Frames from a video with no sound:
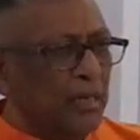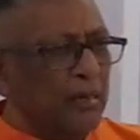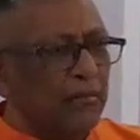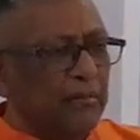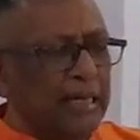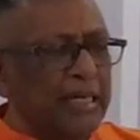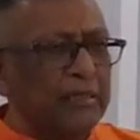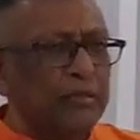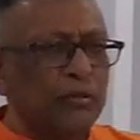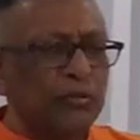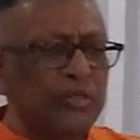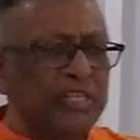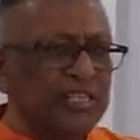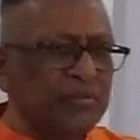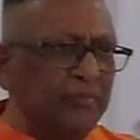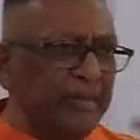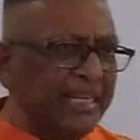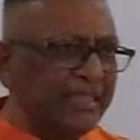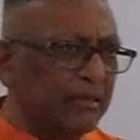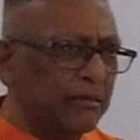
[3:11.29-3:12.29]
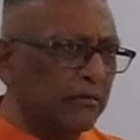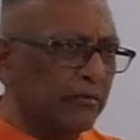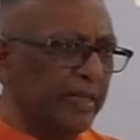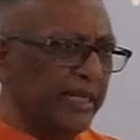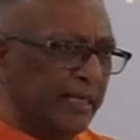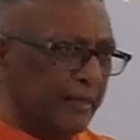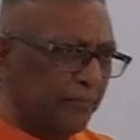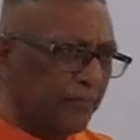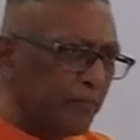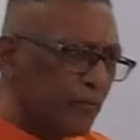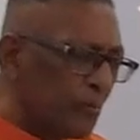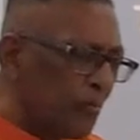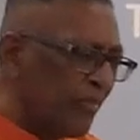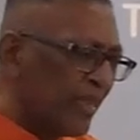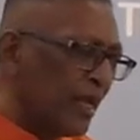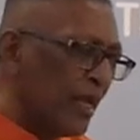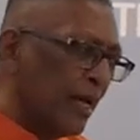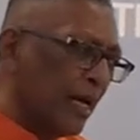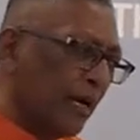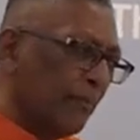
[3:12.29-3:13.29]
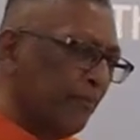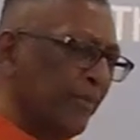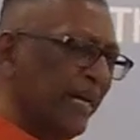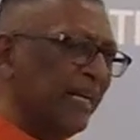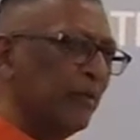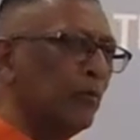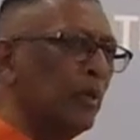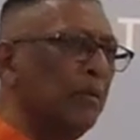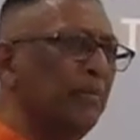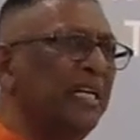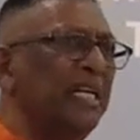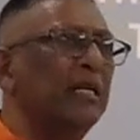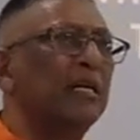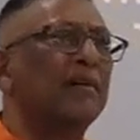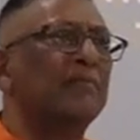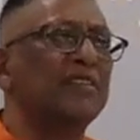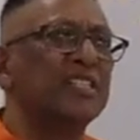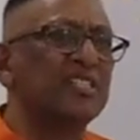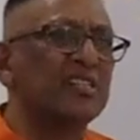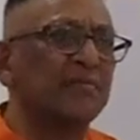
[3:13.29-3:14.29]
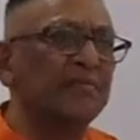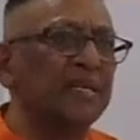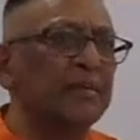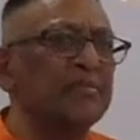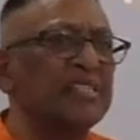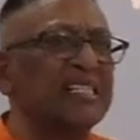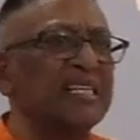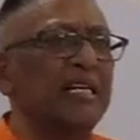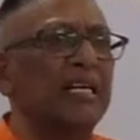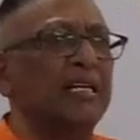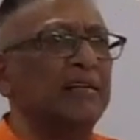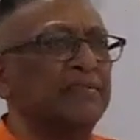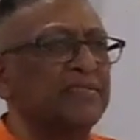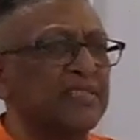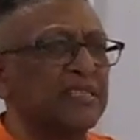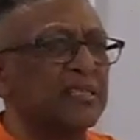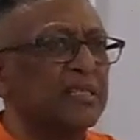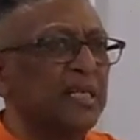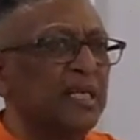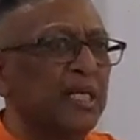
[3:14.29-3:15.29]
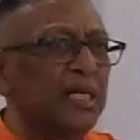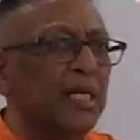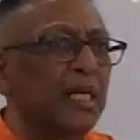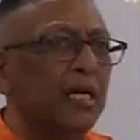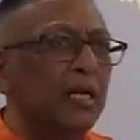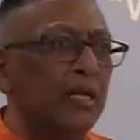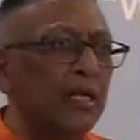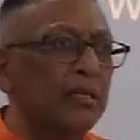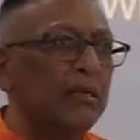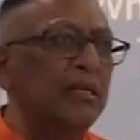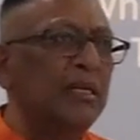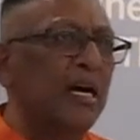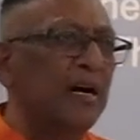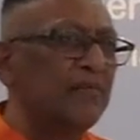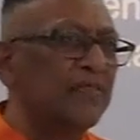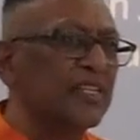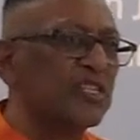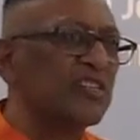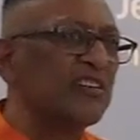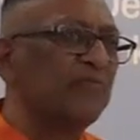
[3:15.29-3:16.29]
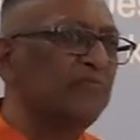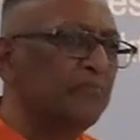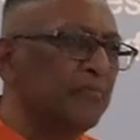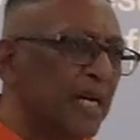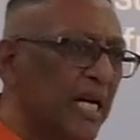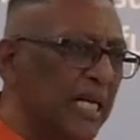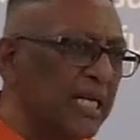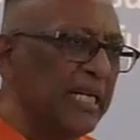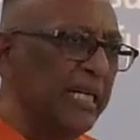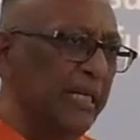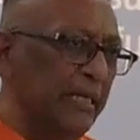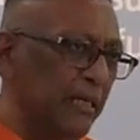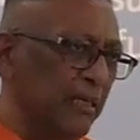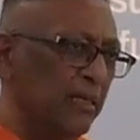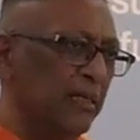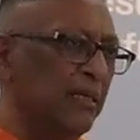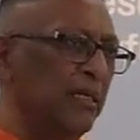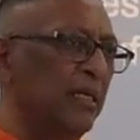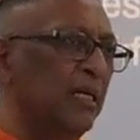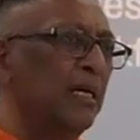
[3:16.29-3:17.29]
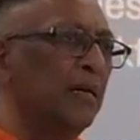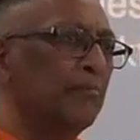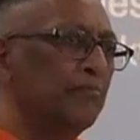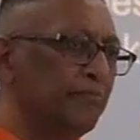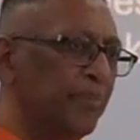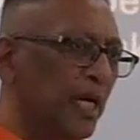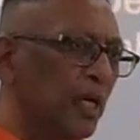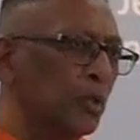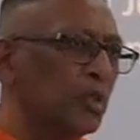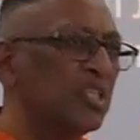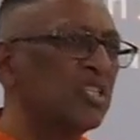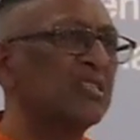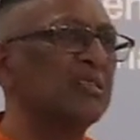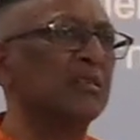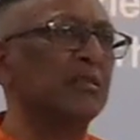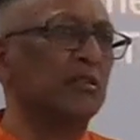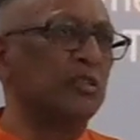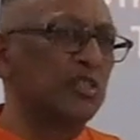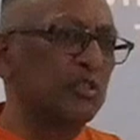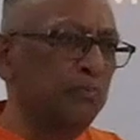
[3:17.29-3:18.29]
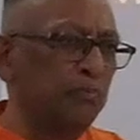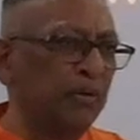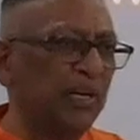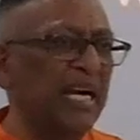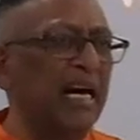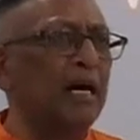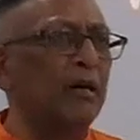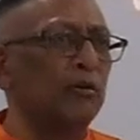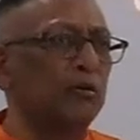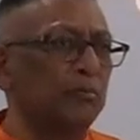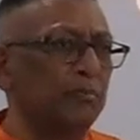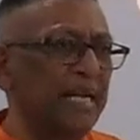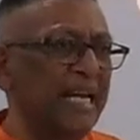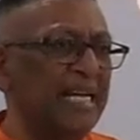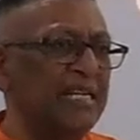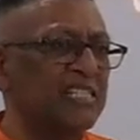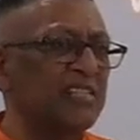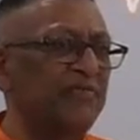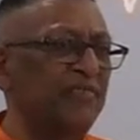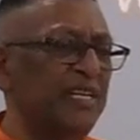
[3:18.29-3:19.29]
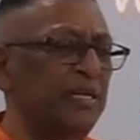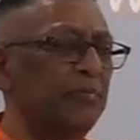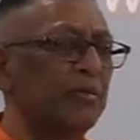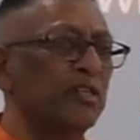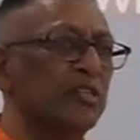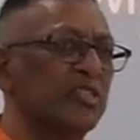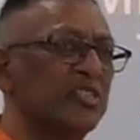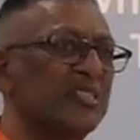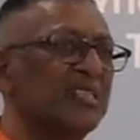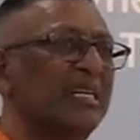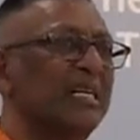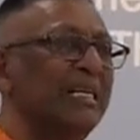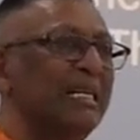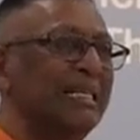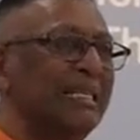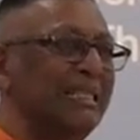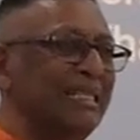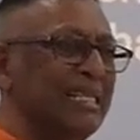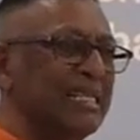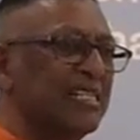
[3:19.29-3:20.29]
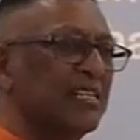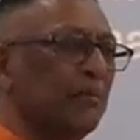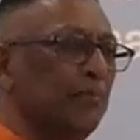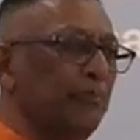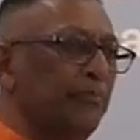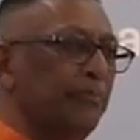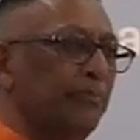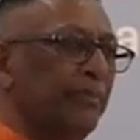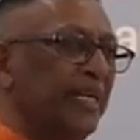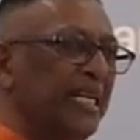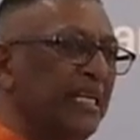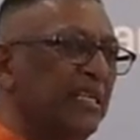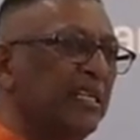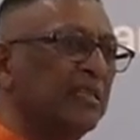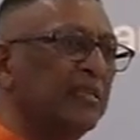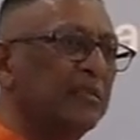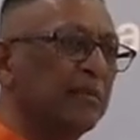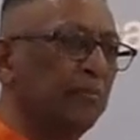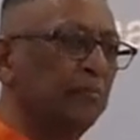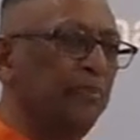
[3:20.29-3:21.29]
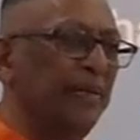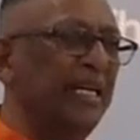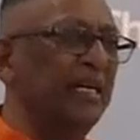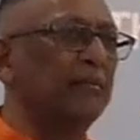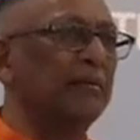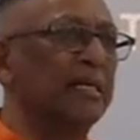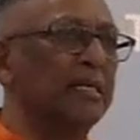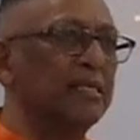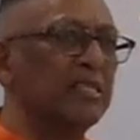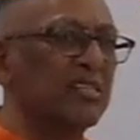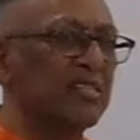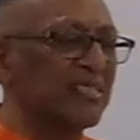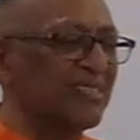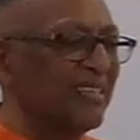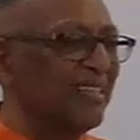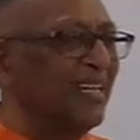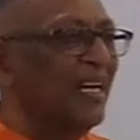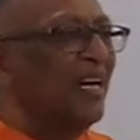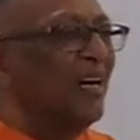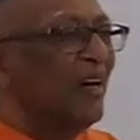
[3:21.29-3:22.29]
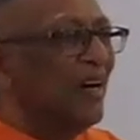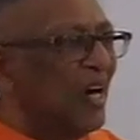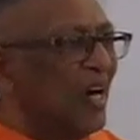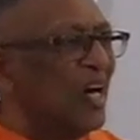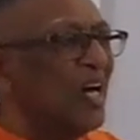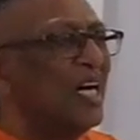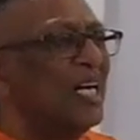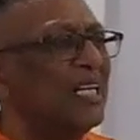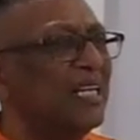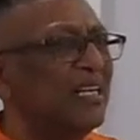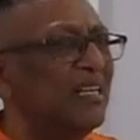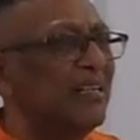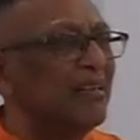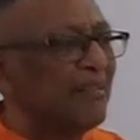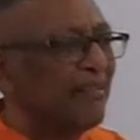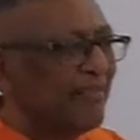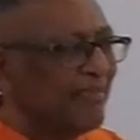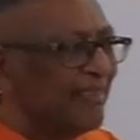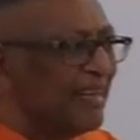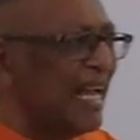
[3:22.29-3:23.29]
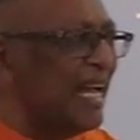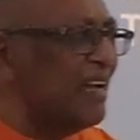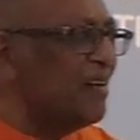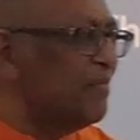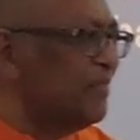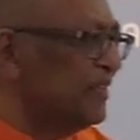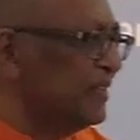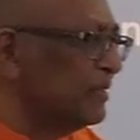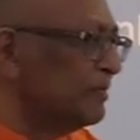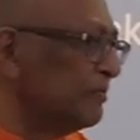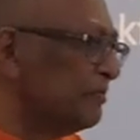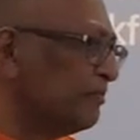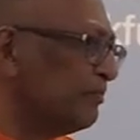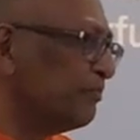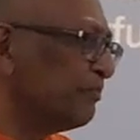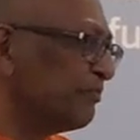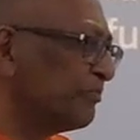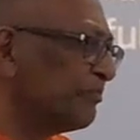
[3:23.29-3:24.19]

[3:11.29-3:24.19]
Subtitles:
Right, who is mentoring. Men will be lovers of themselves, lovers of money, boasters, proud, blasphemers, disobedient to parents, unthankful.